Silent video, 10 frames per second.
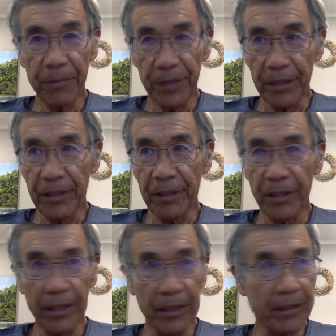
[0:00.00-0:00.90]
like a
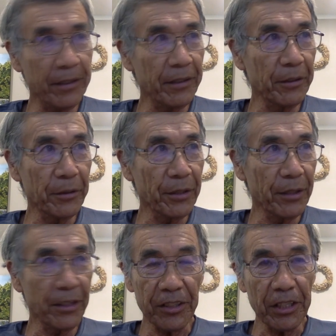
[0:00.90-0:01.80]

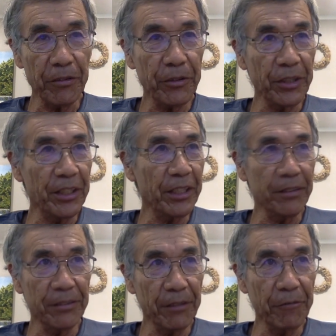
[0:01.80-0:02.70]
ethical thing,
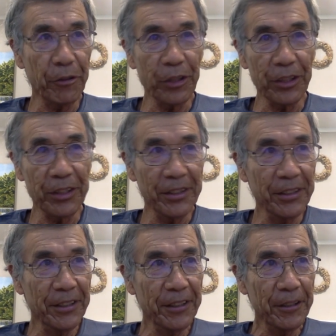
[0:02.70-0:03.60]
and everything
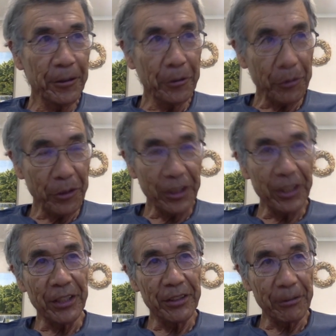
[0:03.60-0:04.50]
you think
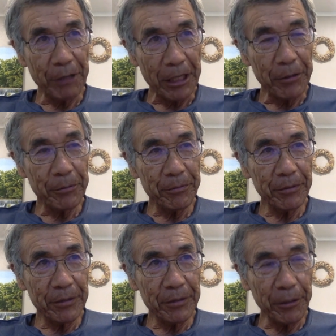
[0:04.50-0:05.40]
in the right
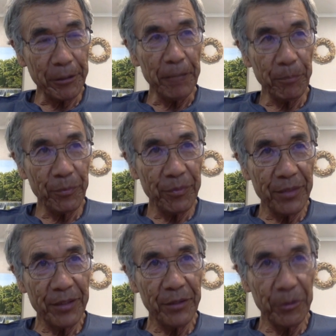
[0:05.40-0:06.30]
way.
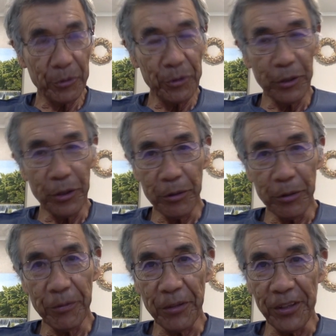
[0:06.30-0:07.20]
You do your
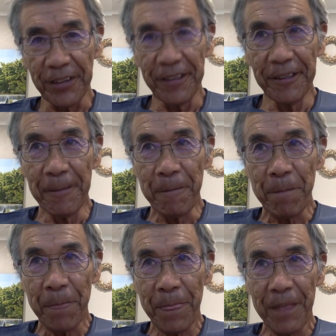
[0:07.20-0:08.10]
own thing.
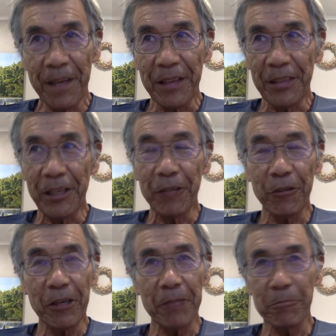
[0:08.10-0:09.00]
And then
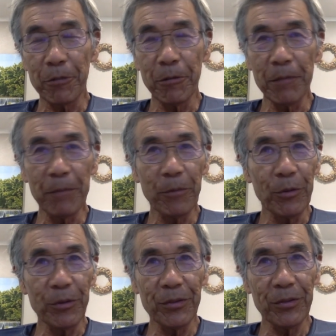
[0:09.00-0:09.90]
you have
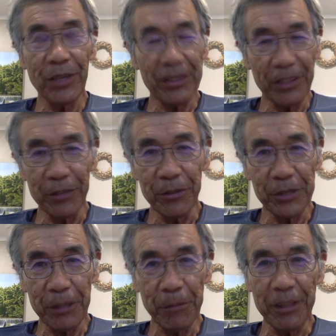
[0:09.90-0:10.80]
problem, you get into
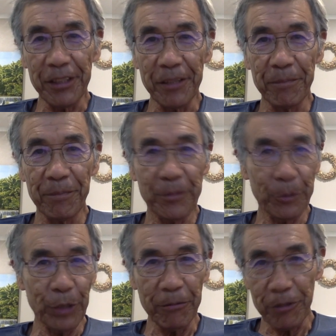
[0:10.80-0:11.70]
Samadhi. So
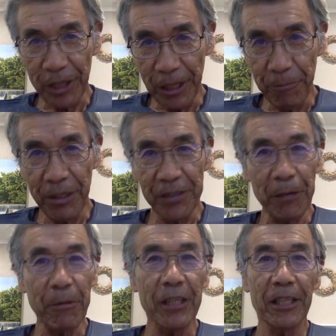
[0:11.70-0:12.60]
you have to keep the
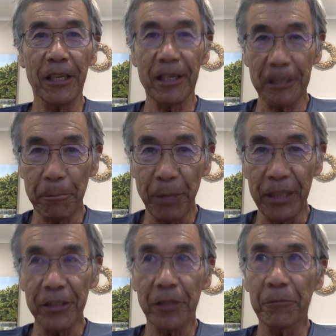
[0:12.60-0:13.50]
Samadhi at the
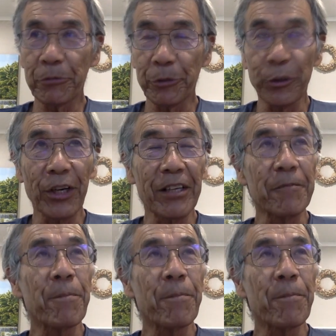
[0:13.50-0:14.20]
base of who you are.